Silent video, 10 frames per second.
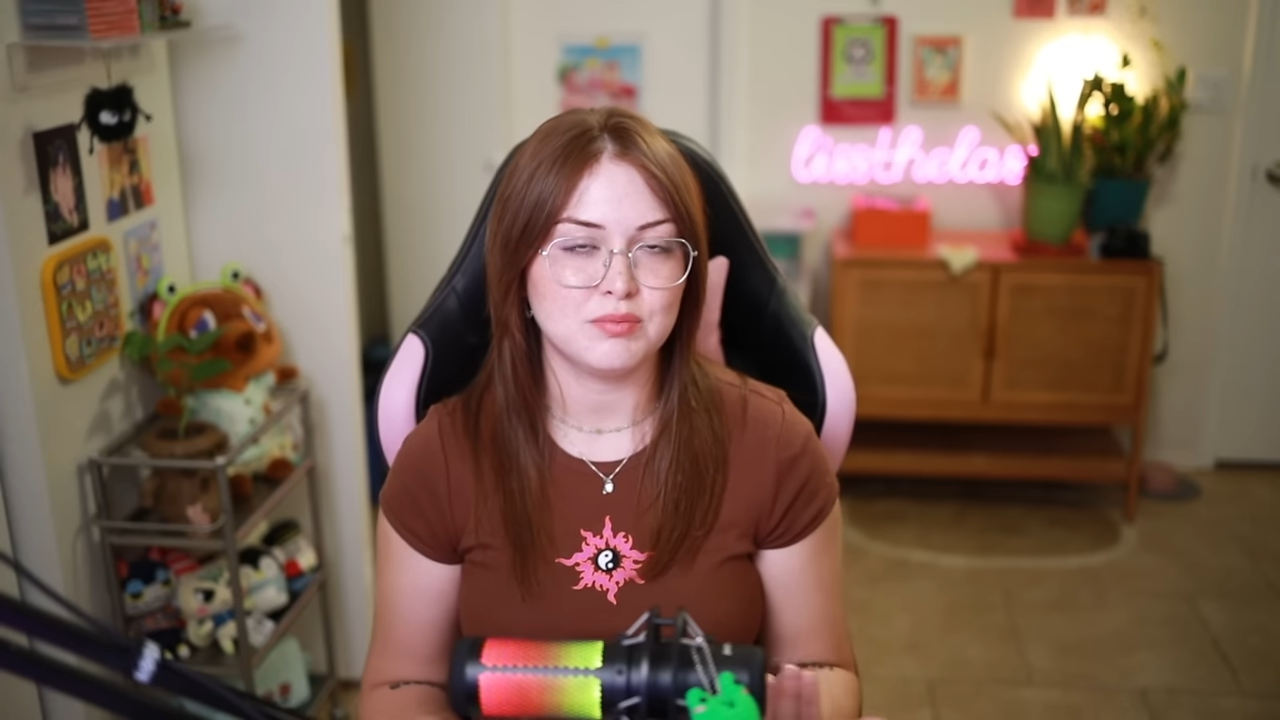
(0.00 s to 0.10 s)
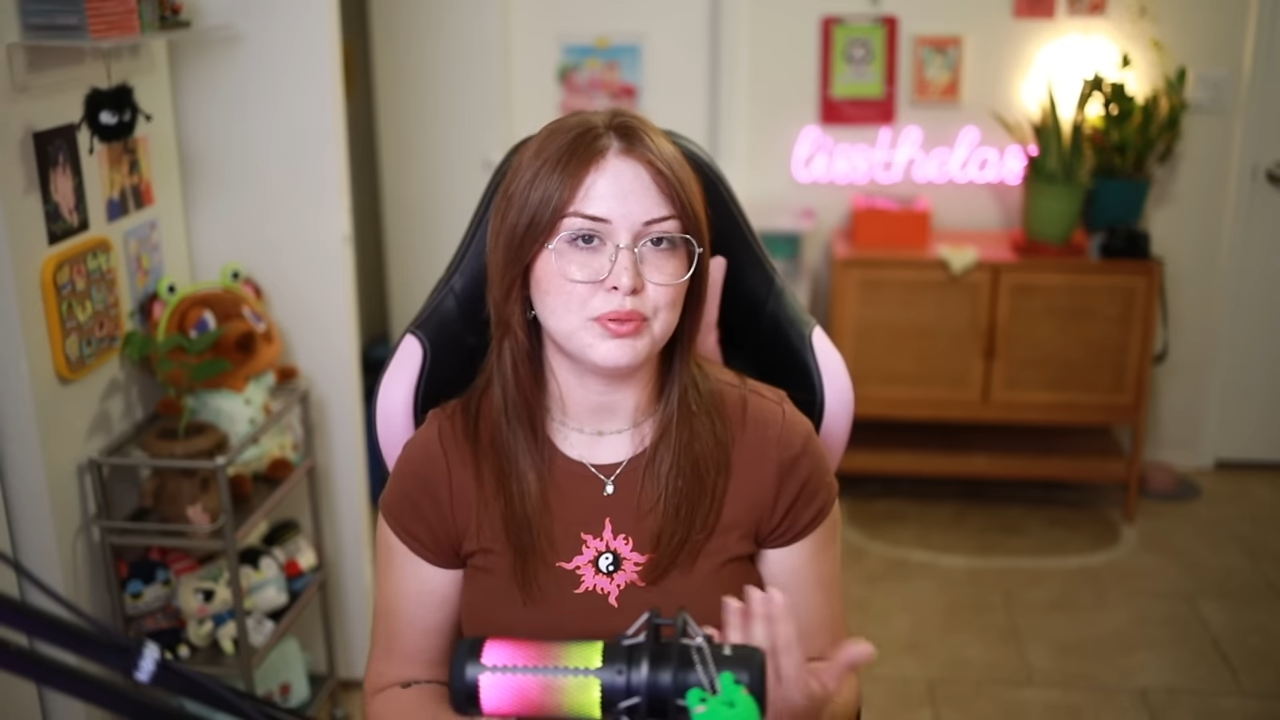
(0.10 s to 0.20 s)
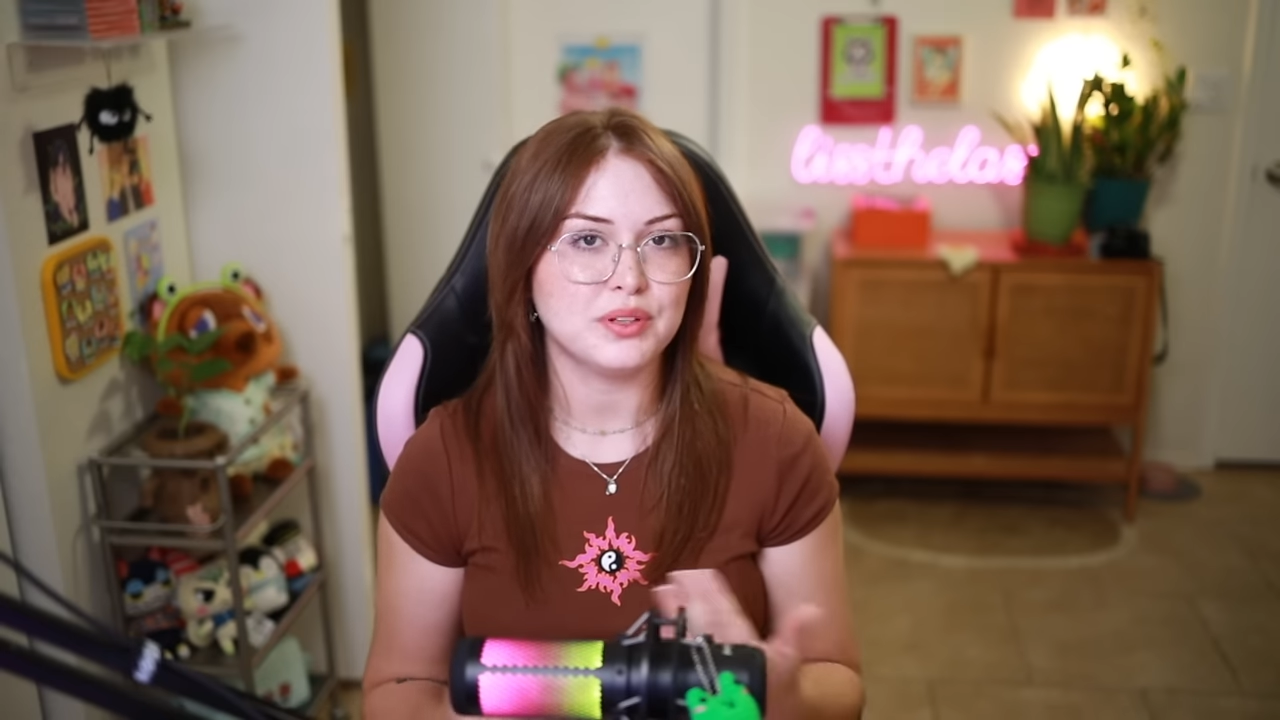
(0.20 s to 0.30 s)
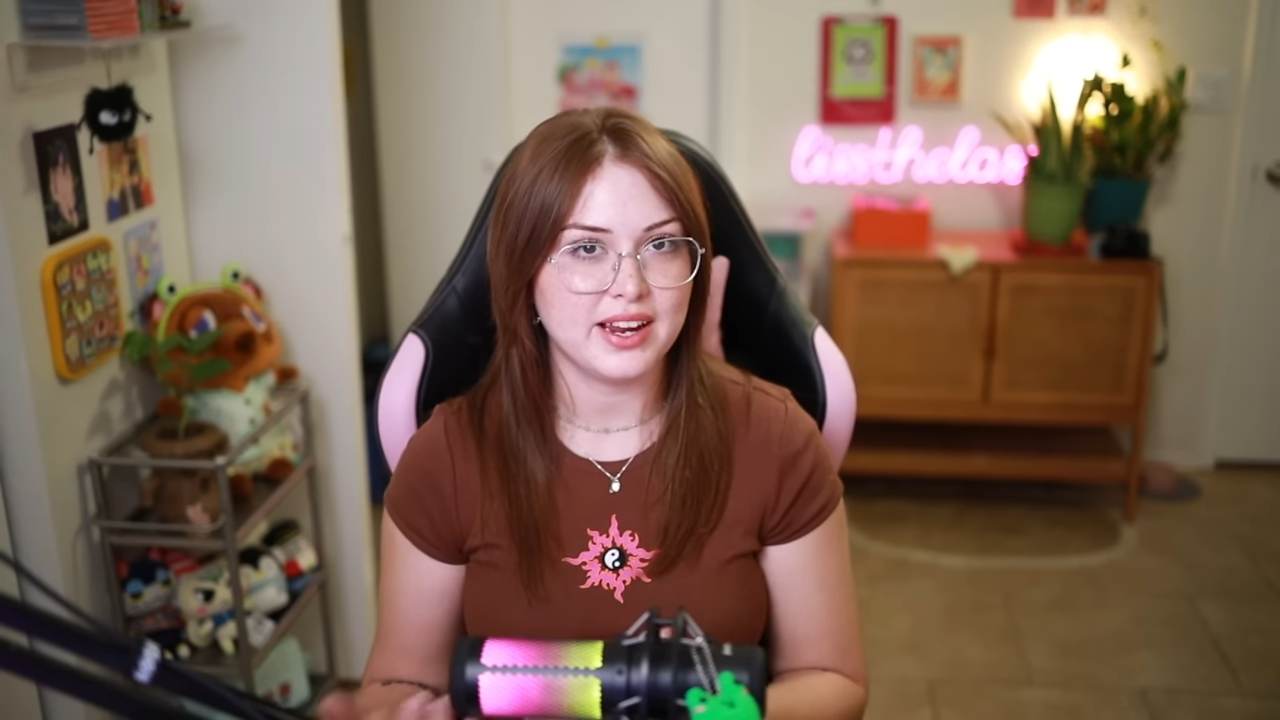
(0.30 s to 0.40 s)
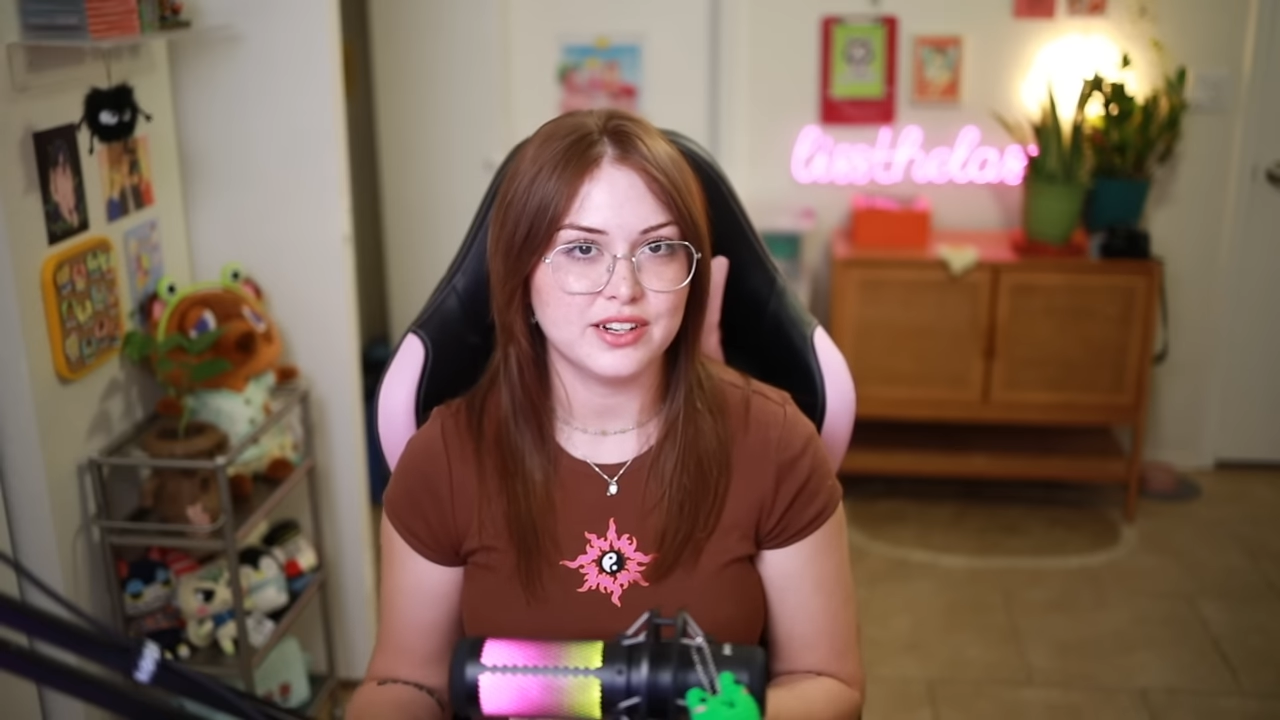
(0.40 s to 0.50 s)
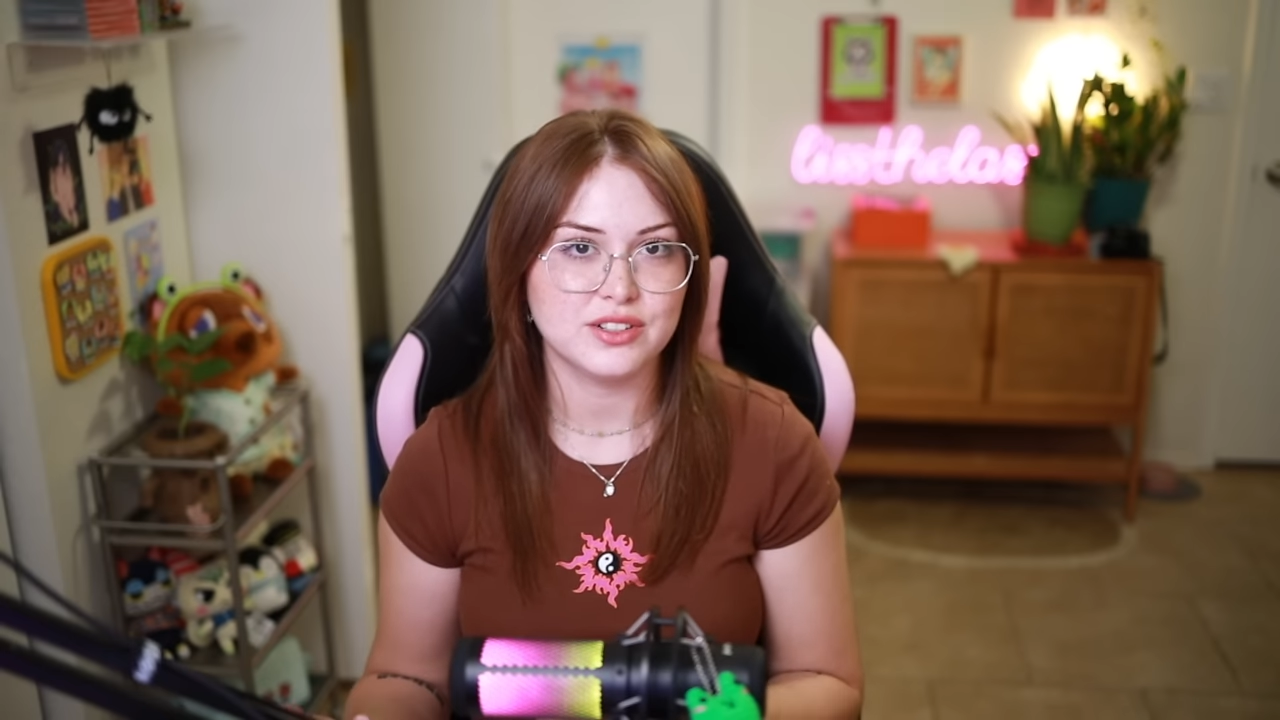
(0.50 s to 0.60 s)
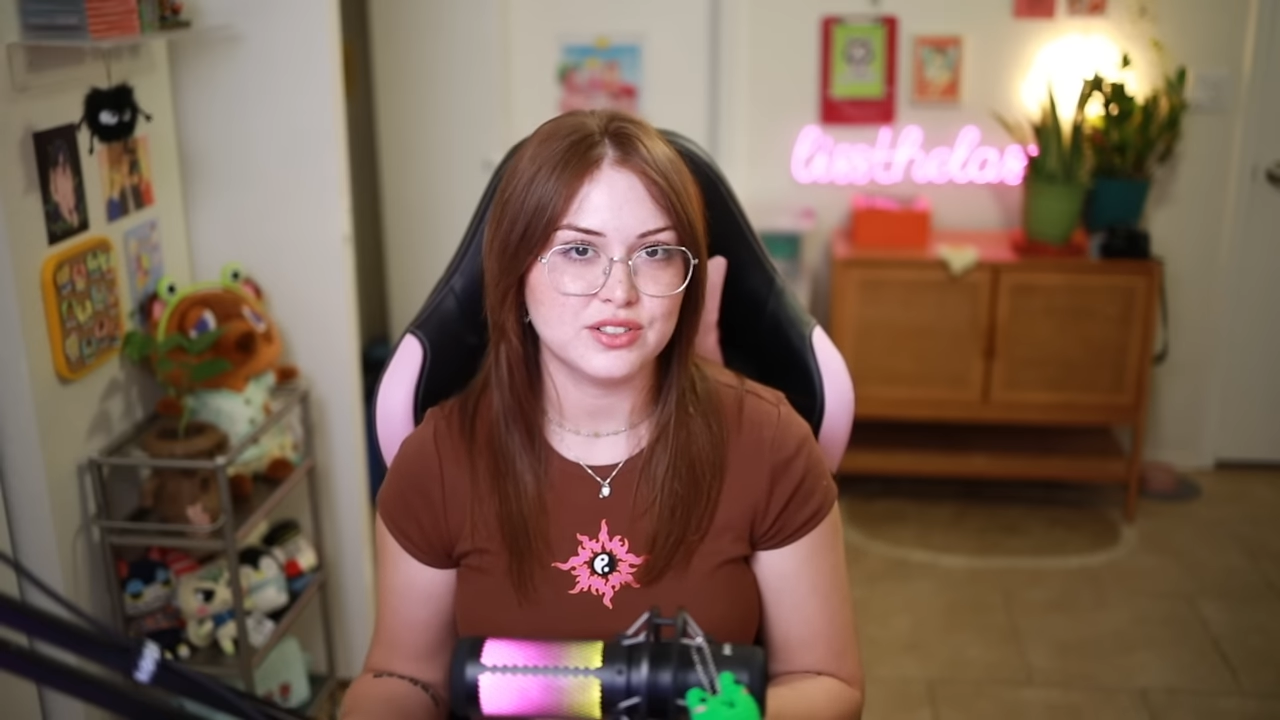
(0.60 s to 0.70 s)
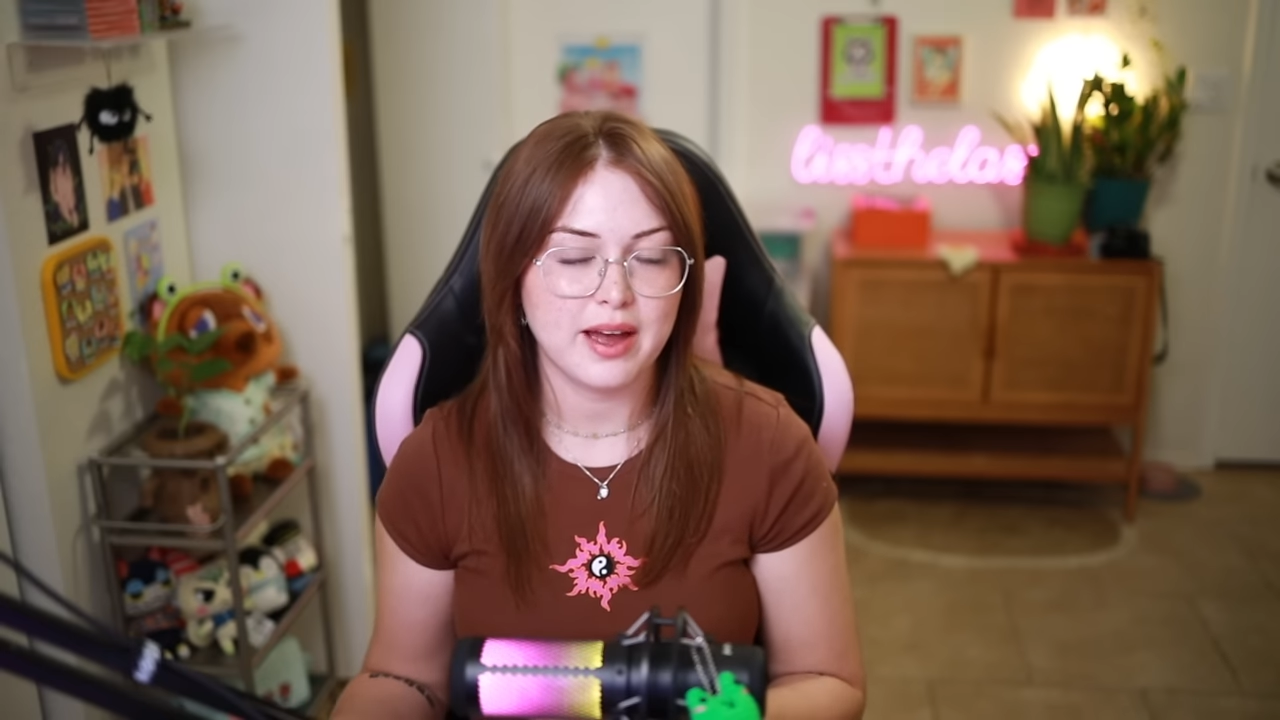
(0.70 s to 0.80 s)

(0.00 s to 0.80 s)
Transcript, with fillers: players